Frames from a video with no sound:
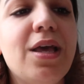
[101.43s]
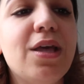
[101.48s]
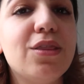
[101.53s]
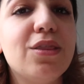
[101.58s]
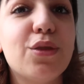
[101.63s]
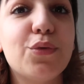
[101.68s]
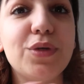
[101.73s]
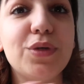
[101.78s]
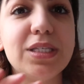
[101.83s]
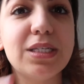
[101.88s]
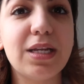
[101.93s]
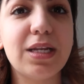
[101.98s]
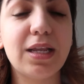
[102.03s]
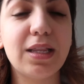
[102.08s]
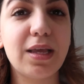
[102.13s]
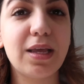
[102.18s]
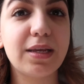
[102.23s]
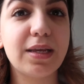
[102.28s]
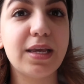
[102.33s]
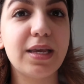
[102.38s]
The reason I
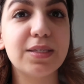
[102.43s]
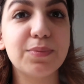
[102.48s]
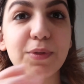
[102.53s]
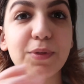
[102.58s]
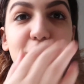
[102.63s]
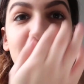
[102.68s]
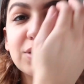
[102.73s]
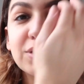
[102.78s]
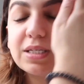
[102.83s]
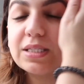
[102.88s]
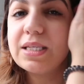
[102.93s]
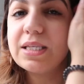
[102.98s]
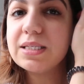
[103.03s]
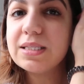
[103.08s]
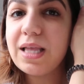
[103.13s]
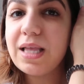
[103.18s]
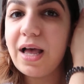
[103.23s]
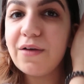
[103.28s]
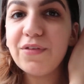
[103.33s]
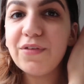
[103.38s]
like it is because it
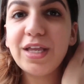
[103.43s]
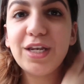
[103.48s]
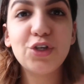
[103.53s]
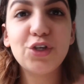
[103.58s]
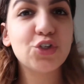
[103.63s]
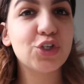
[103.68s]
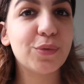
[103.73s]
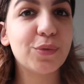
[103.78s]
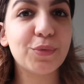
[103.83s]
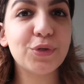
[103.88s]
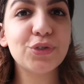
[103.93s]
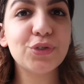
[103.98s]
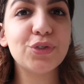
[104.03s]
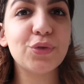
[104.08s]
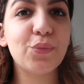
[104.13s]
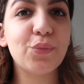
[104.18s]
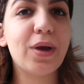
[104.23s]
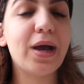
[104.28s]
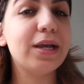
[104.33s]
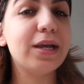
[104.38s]
doesn't have any shimmer,
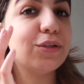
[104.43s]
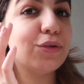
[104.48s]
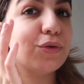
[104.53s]
so what I do,